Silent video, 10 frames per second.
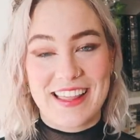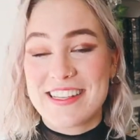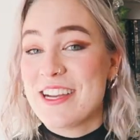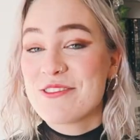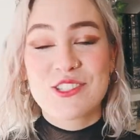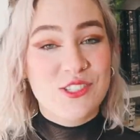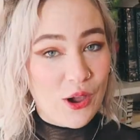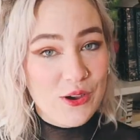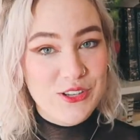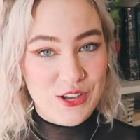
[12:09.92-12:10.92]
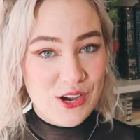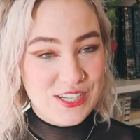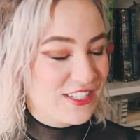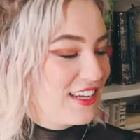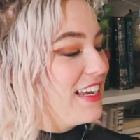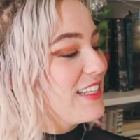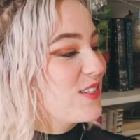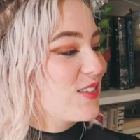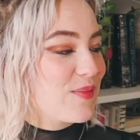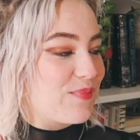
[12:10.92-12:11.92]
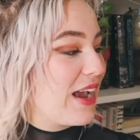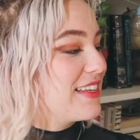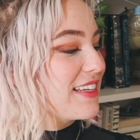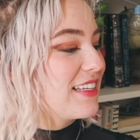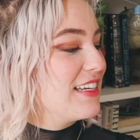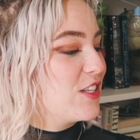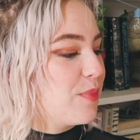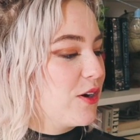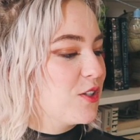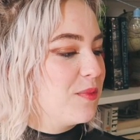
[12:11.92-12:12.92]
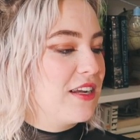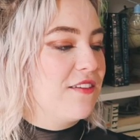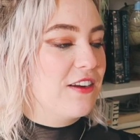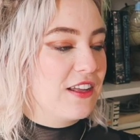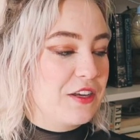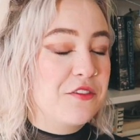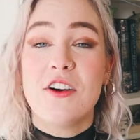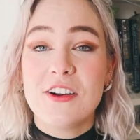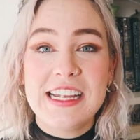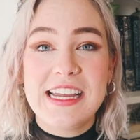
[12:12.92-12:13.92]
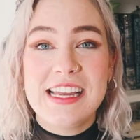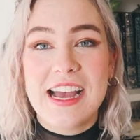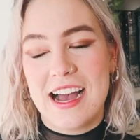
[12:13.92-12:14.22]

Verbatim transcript: That sounds so good. It's basically supposed to be really funny